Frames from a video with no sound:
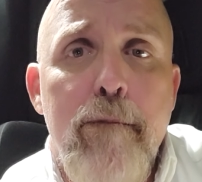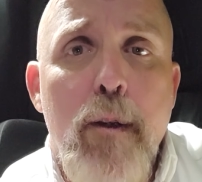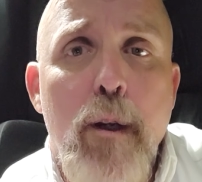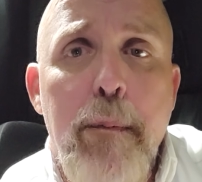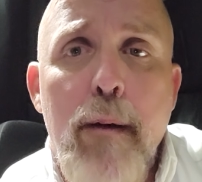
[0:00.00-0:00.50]

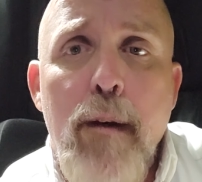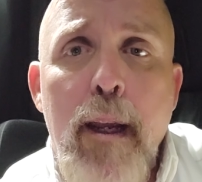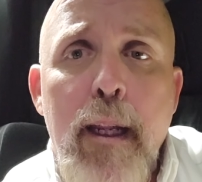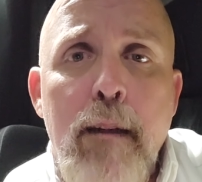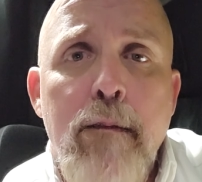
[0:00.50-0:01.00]
Could have been
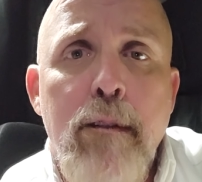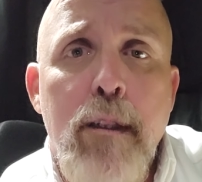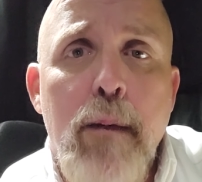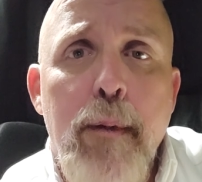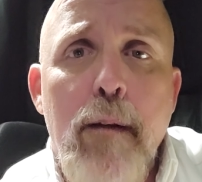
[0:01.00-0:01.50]
raining,
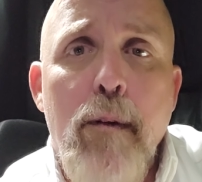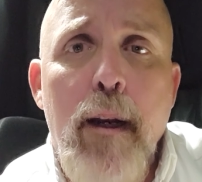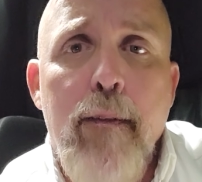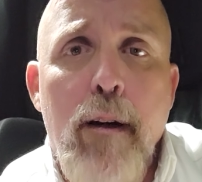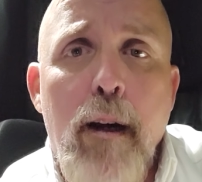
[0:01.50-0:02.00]
could have been
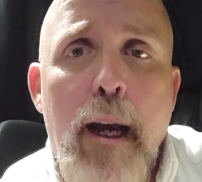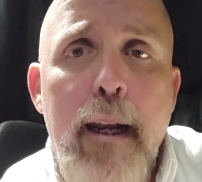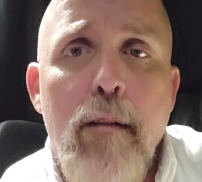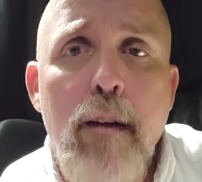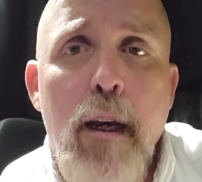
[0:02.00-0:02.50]
whatever,
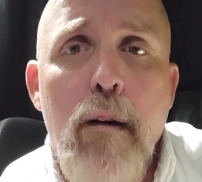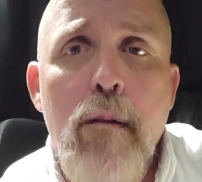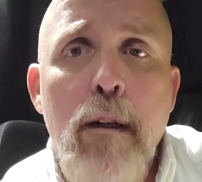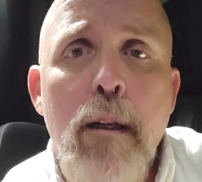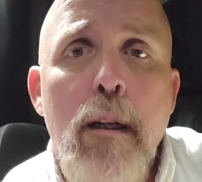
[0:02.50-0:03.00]
I don't
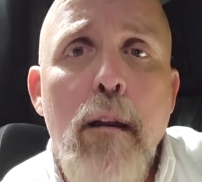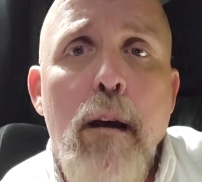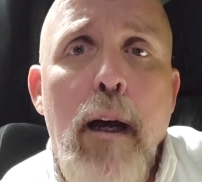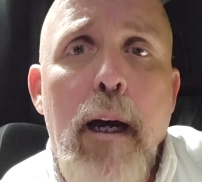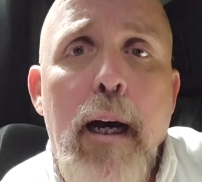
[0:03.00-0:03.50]
know.
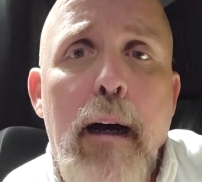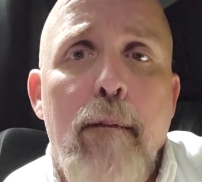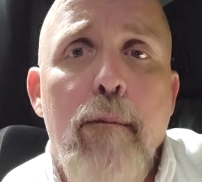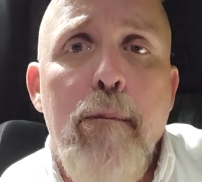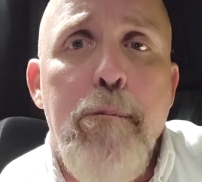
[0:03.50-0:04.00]

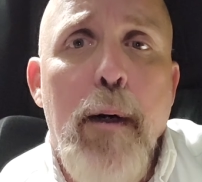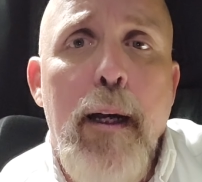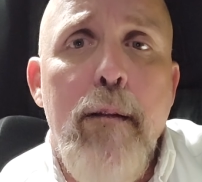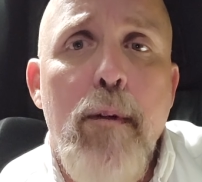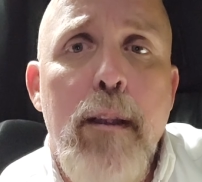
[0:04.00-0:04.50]

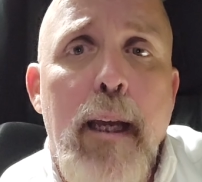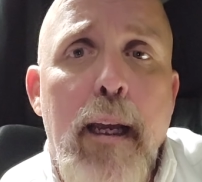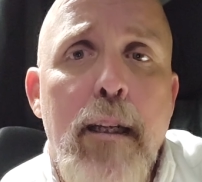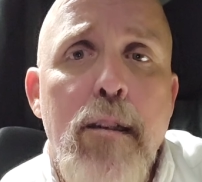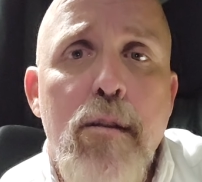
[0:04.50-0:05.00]
But with
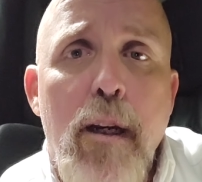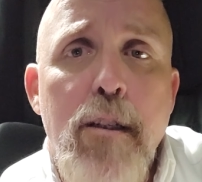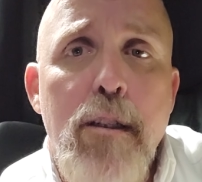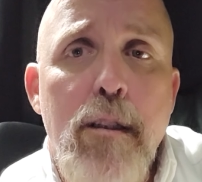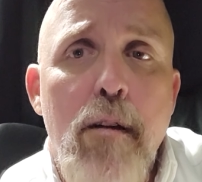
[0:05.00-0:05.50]
that
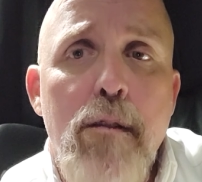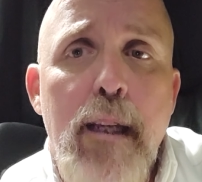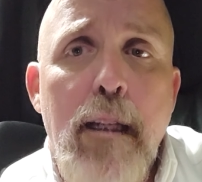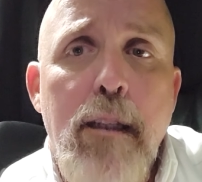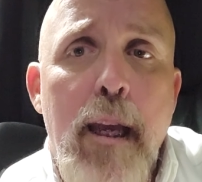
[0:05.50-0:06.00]
construction zones,
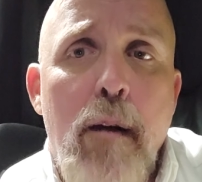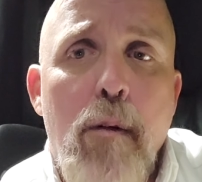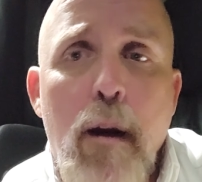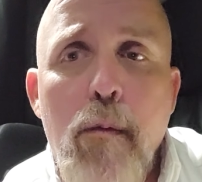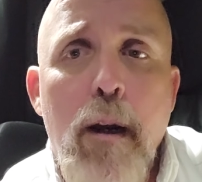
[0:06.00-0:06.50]
that's kind of
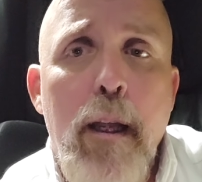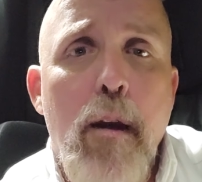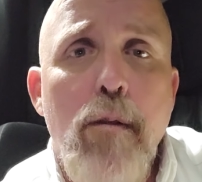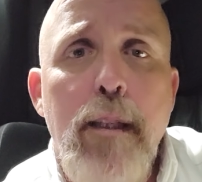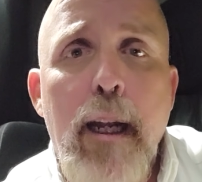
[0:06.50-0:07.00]
where I wanted to
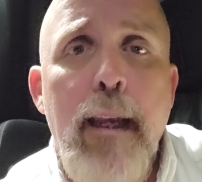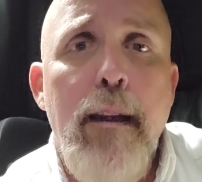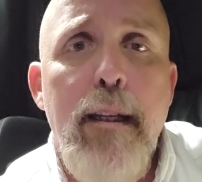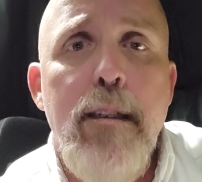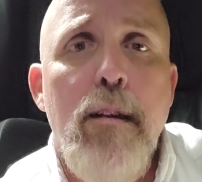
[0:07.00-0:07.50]
go
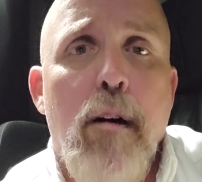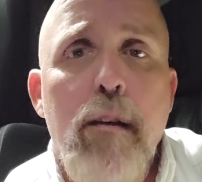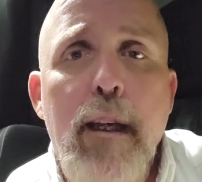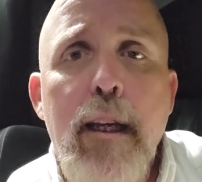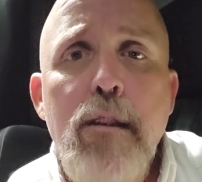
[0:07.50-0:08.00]
tonight, is all
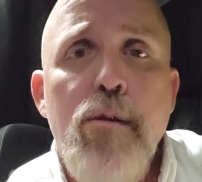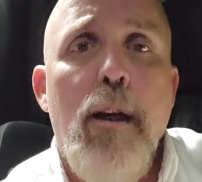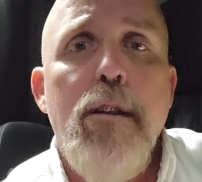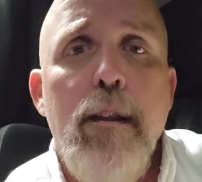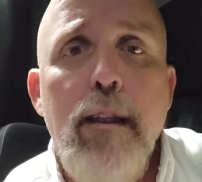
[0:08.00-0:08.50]
the construction